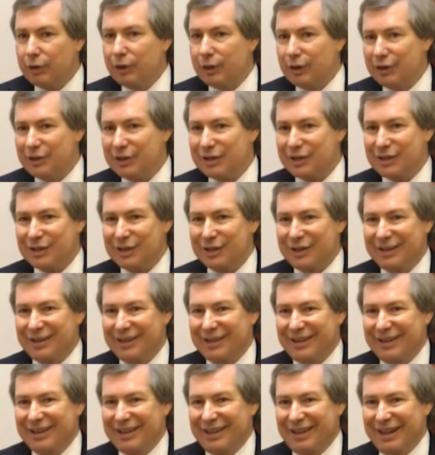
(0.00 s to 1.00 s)
this
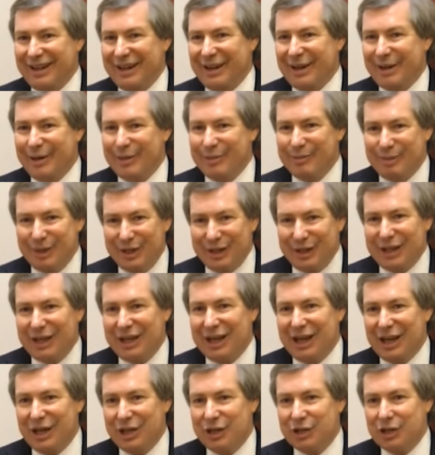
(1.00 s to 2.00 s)

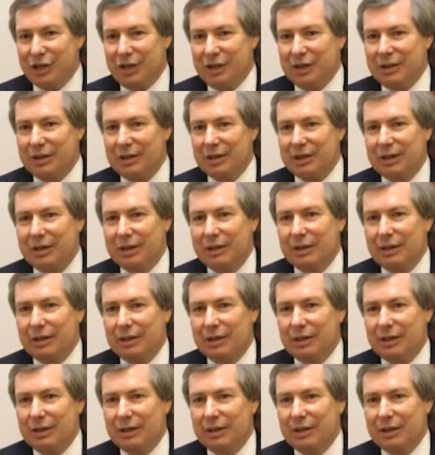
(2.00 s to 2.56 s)
mediation,